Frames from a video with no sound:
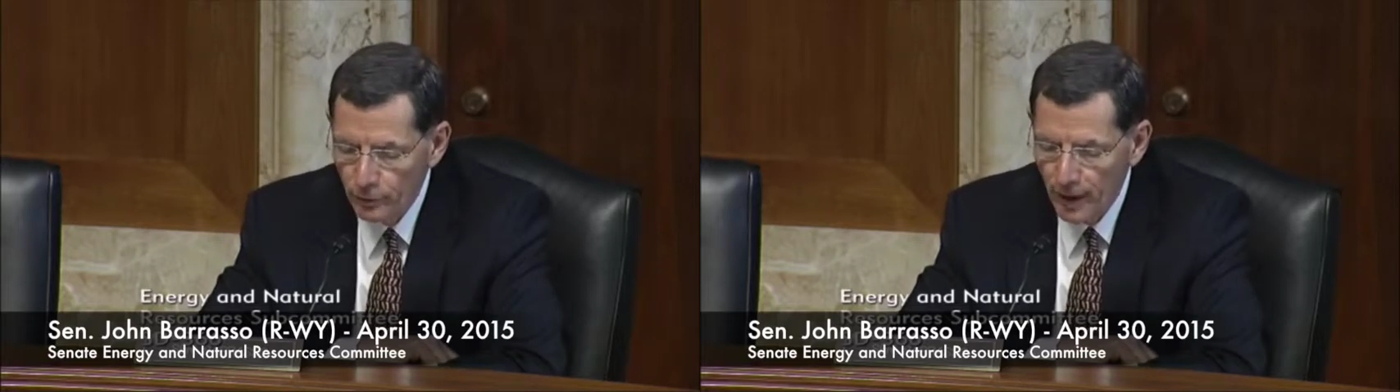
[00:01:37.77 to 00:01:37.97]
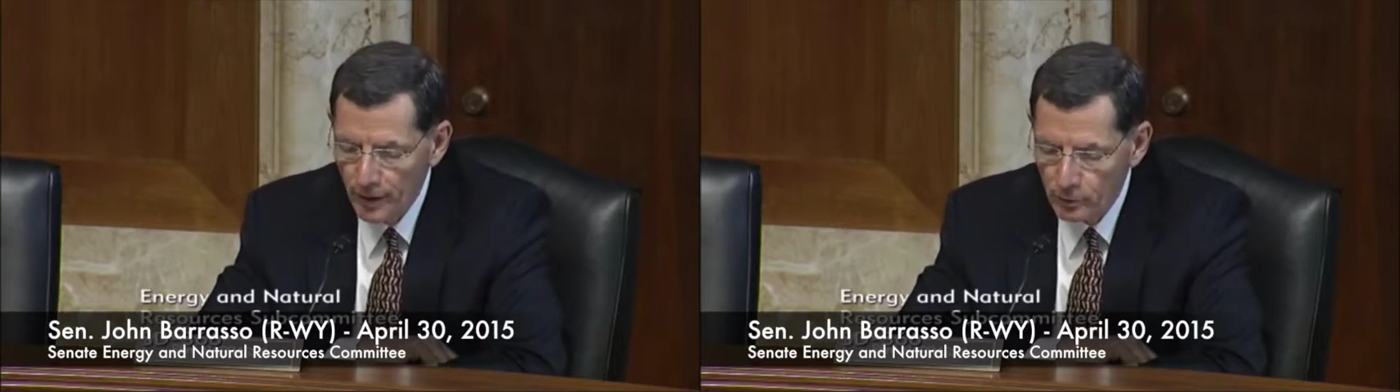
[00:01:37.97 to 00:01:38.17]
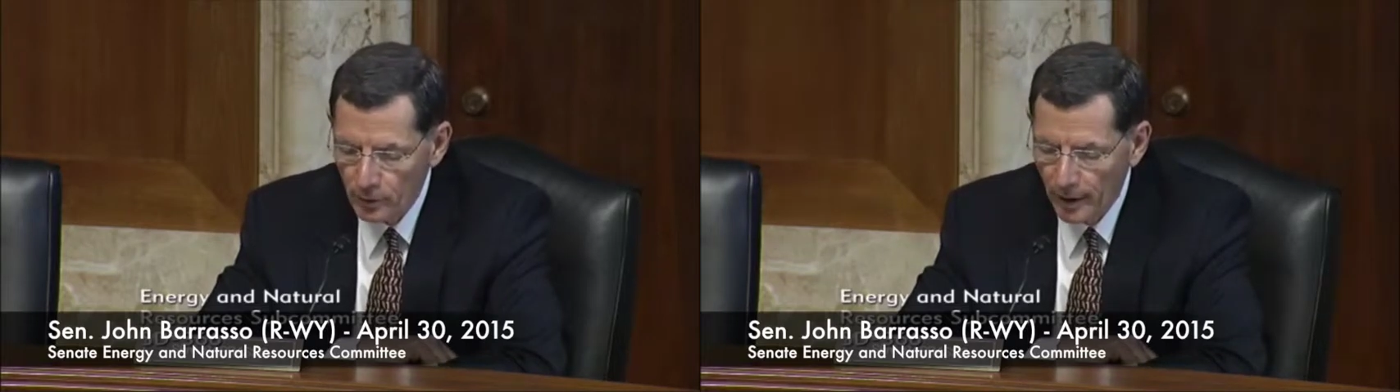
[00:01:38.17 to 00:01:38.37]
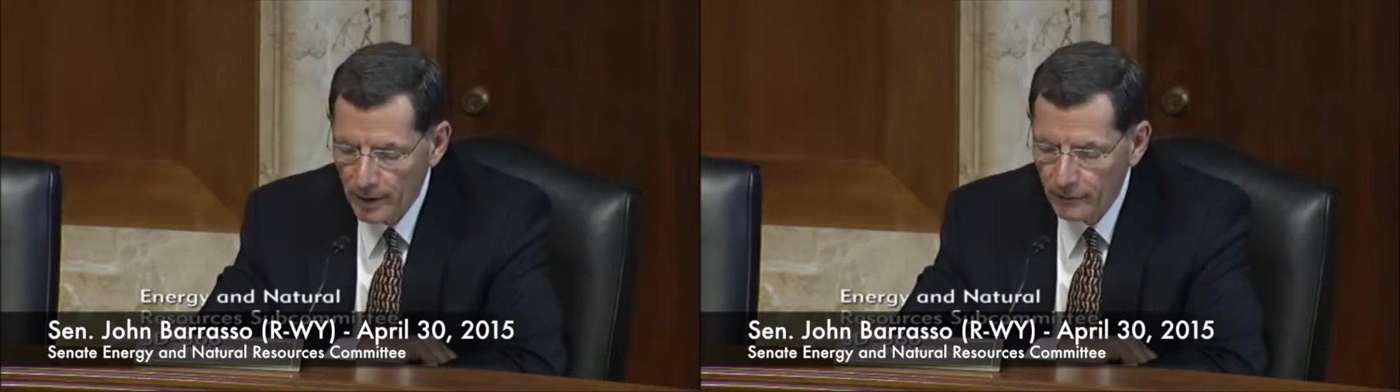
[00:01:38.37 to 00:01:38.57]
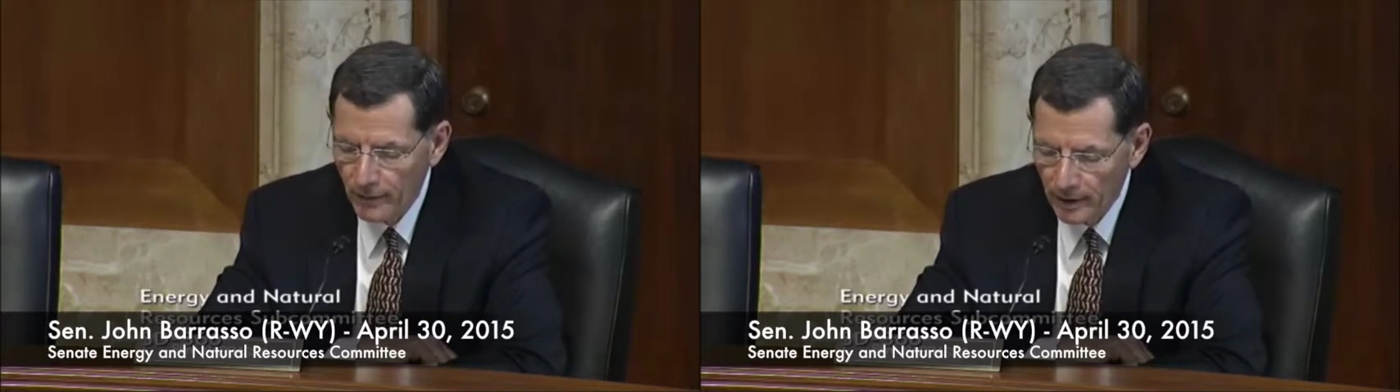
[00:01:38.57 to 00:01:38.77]
for natural
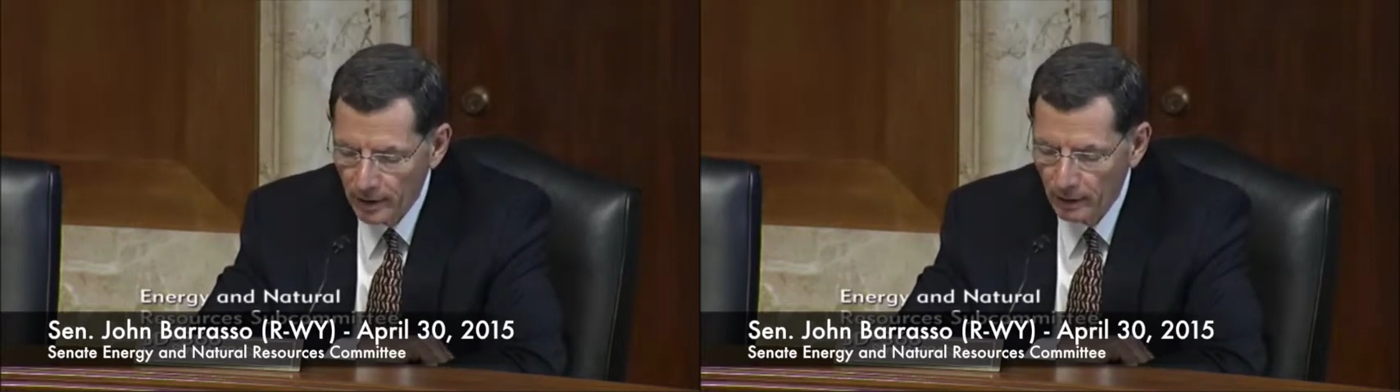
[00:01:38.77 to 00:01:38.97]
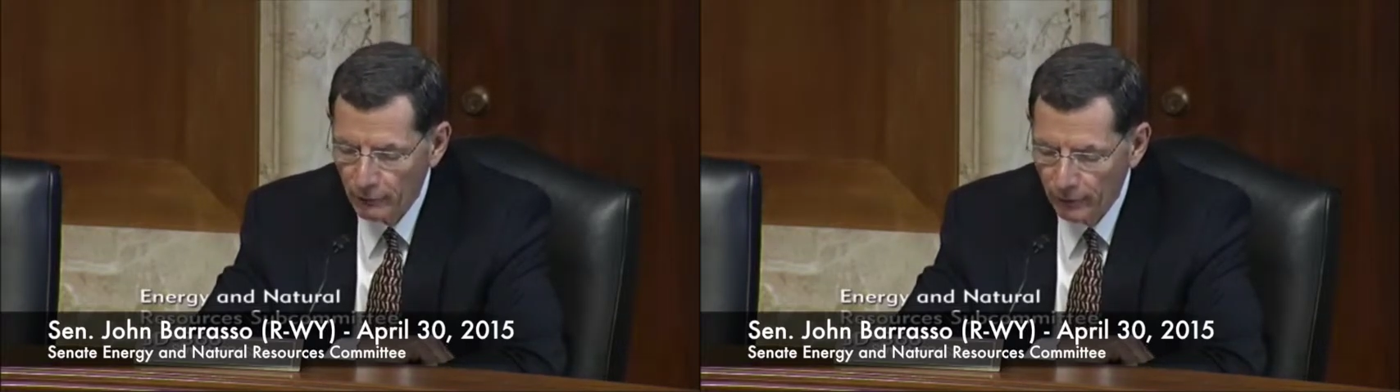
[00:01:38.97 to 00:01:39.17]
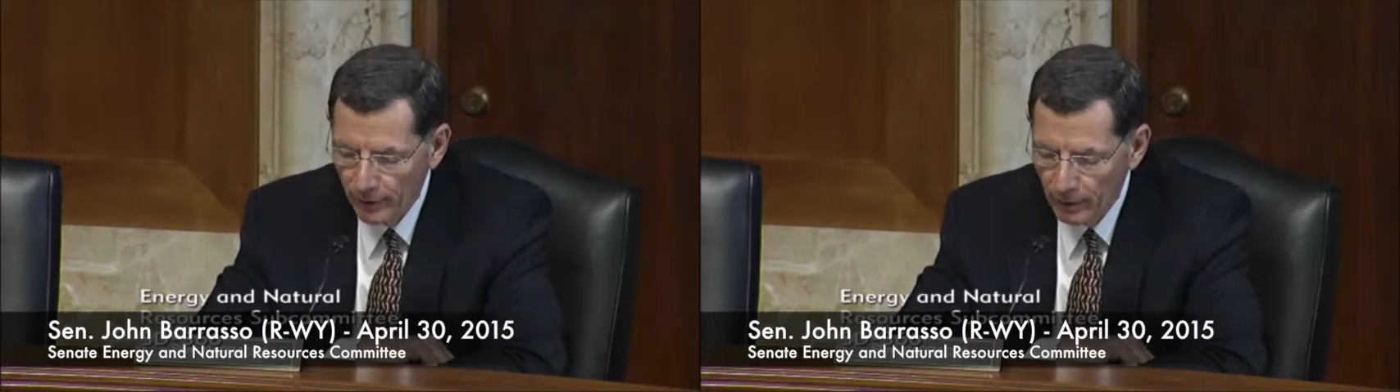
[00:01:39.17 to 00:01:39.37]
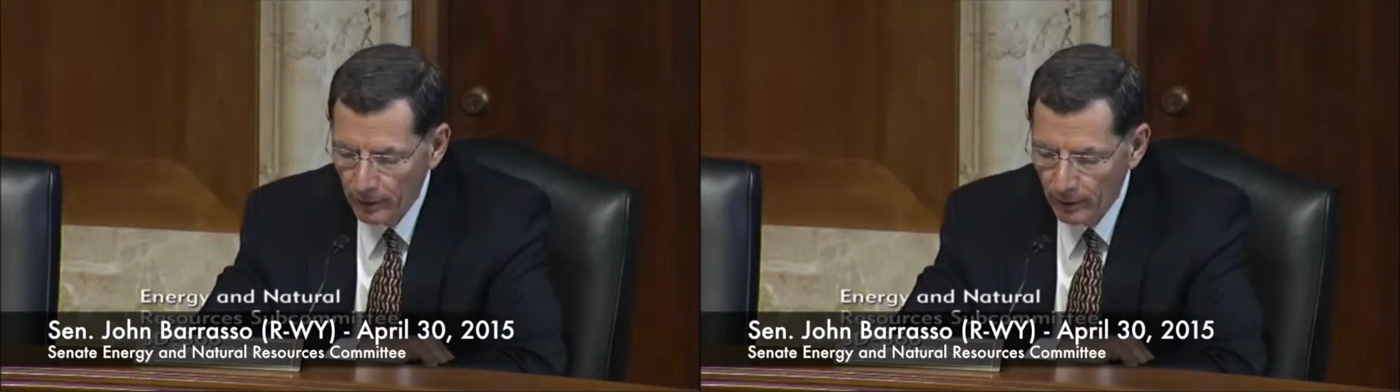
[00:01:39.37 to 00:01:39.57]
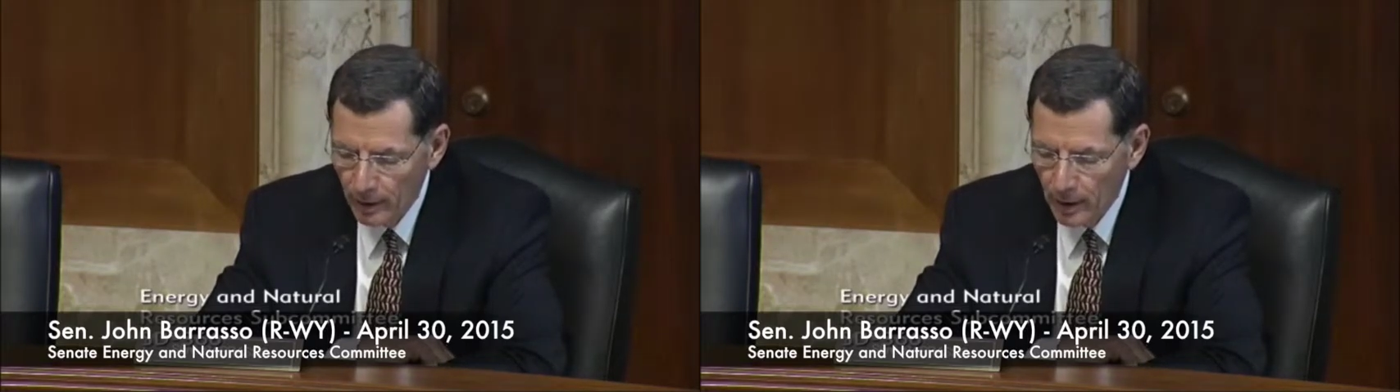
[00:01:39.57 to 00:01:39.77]
gas venting and
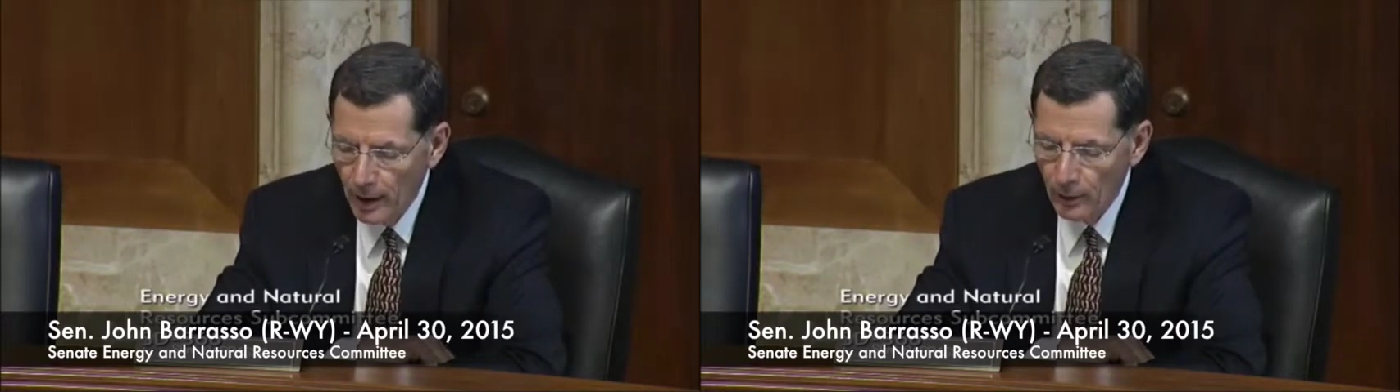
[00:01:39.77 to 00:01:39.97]
flaring,